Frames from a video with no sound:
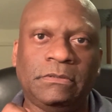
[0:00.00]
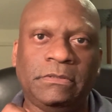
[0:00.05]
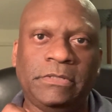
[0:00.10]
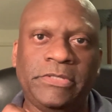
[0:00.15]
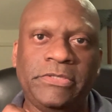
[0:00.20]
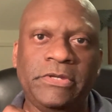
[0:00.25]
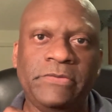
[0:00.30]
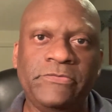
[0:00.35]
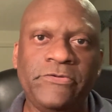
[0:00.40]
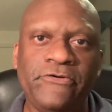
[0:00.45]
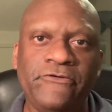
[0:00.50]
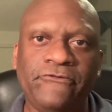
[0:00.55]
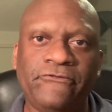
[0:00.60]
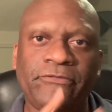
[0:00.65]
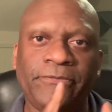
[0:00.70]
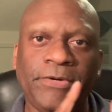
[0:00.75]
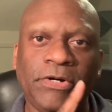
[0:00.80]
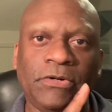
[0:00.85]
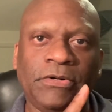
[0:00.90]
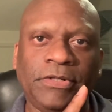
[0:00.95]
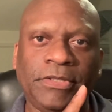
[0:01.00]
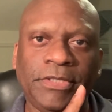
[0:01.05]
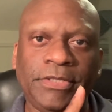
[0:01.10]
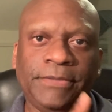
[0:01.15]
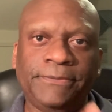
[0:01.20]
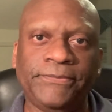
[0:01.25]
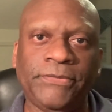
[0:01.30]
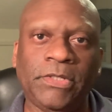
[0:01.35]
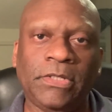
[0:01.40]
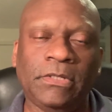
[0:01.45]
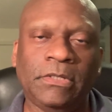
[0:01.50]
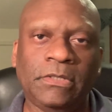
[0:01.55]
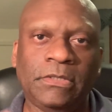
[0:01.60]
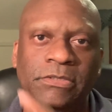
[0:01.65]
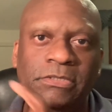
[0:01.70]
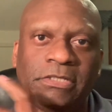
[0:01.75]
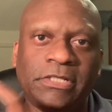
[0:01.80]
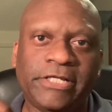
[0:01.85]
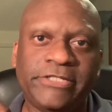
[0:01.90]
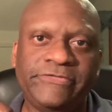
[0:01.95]
and their move from Oakland
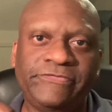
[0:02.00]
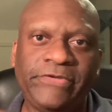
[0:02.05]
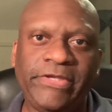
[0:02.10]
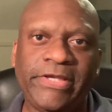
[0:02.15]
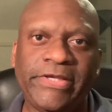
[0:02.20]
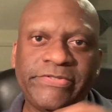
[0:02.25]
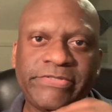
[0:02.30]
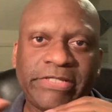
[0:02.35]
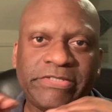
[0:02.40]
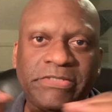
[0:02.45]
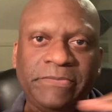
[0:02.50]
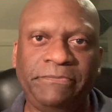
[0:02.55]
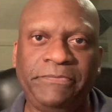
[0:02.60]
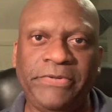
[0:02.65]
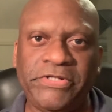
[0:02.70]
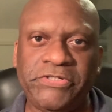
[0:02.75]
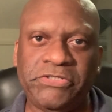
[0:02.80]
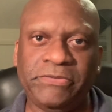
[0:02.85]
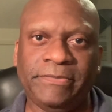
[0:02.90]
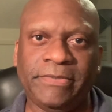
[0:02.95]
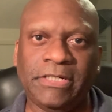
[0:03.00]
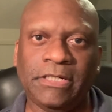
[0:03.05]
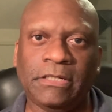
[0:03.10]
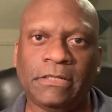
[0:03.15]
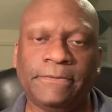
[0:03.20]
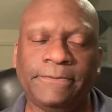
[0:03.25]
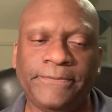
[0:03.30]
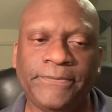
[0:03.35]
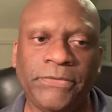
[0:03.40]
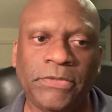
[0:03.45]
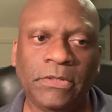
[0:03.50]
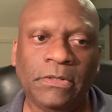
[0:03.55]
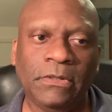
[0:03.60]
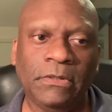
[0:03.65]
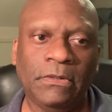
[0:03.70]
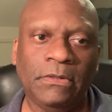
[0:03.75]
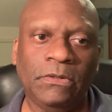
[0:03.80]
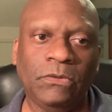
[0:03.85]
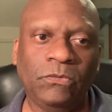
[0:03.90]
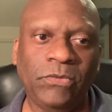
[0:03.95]
to Las Vegas as a benchmark.
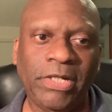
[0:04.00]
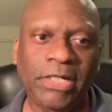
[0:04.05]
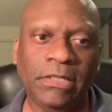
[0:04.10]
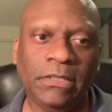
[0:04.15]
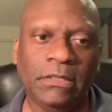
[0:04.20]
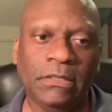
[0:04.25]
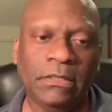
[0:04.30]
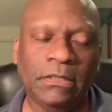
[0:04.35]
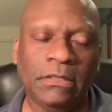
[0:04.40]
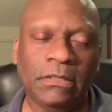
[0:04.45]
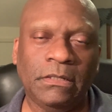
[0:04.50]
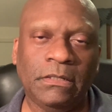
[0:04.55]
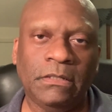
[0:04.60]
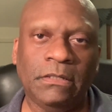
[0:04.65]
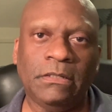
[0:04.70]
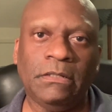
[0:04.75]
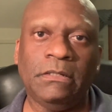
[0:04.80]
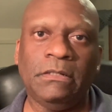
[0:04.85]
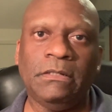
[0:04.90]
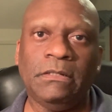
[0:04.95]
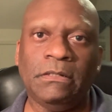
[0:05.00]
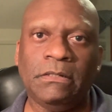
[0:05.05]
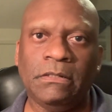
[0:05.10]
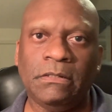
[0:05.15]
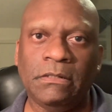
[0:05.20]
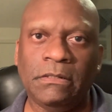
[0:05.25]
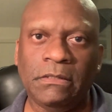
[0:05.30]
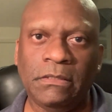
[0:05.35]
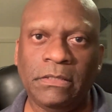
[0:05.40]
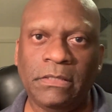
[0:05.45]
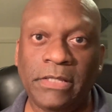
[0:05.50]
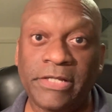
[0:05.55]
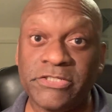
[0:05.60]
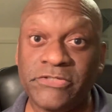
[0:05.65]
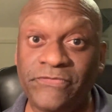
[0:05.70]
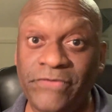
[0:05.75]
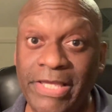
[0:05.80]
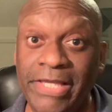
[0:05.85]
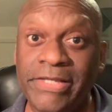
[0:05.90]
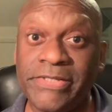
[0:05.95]
What Las
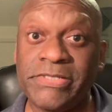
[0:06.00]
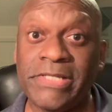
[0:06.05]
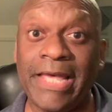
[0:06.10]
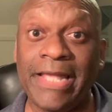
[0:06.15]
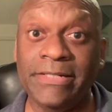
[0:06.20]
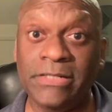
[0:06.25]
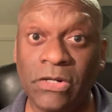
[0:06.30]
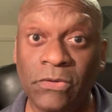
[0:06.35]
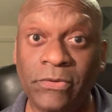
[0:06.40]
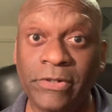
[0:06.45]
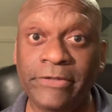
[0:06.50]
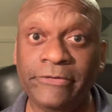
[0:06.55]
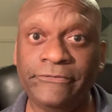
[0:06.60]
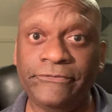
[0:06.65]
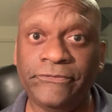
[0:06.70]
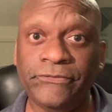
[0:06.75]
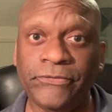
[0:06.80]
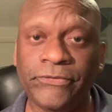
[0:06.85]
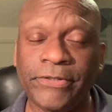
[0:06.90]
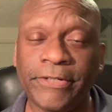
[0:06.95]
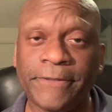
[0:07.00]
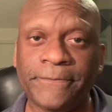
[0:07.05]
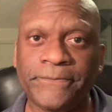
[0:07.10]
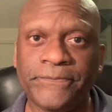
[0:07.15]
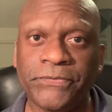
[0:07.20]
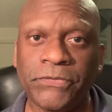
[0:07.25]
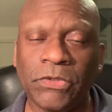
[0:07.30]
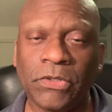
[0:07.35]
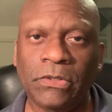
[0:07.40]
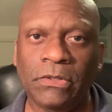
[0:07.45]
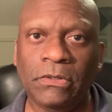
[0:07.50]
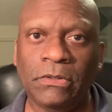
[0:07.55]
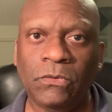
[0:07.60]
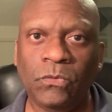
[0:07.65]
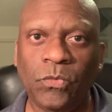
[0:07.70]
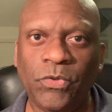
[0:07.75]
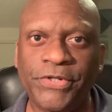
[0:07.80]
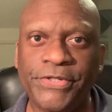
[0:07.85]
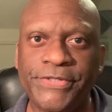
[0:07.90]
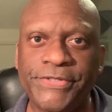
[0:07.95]
Vegas had going for it
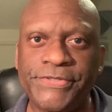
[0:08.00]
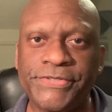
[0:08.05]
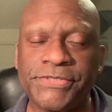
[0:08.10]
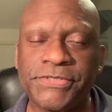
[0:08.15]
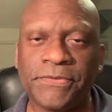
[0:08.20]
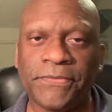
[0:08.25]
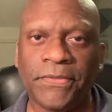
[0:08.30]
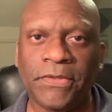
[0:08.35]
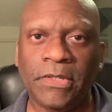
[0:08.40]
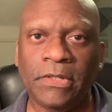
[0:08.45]
was